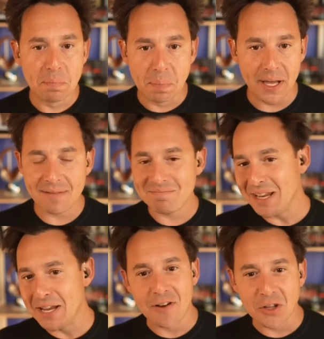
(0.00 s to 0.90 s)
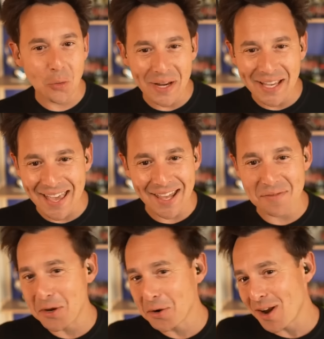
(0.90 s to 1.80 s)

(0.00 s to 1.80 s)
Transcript: But if on the weekend, if you're